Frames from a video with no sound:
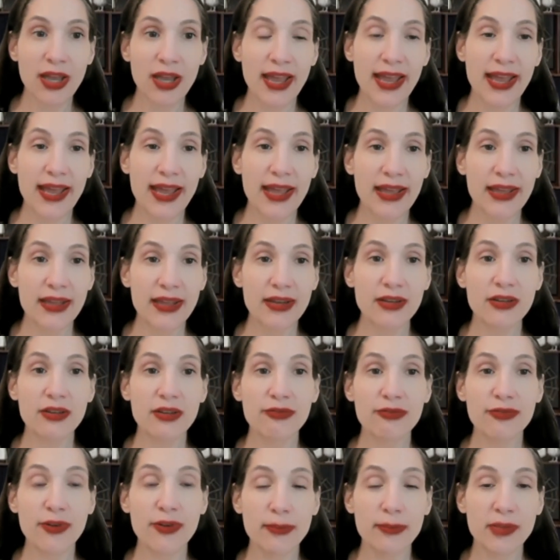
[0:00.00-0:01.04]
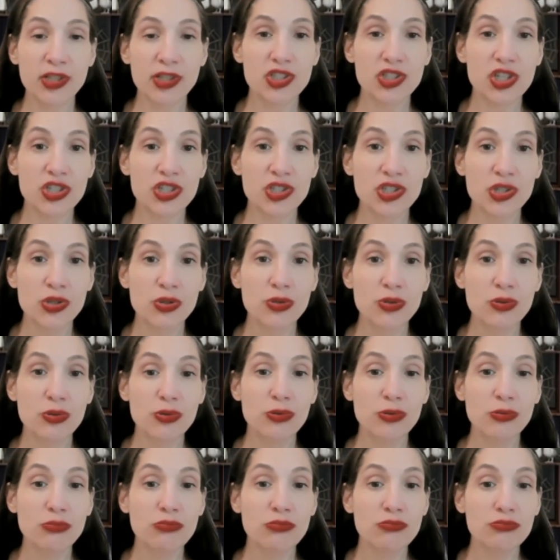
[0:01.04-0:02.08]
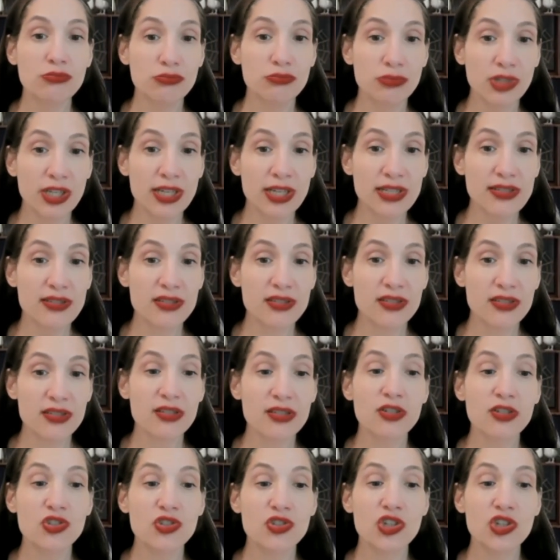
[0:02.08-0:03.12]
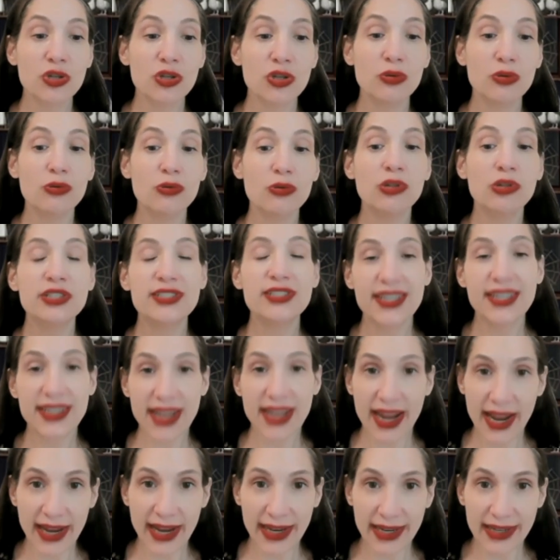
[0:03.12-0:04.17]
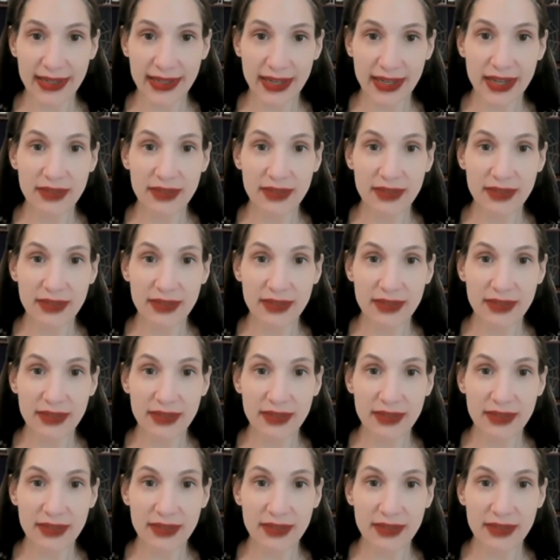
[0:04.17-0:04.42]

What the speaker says: and from the to-do list to today,